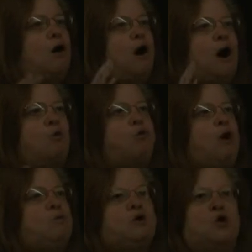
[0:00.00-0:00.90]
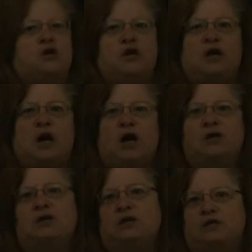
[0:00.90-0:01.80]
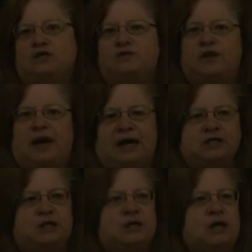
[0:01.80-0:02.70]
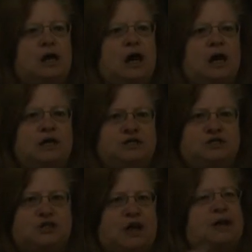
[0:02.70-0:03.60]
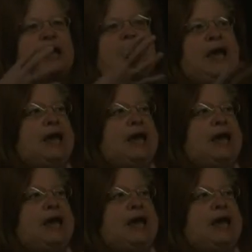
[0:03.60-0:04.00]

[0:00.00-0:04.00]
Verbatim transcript: Uh, what we're looking at is that uh, it's saying A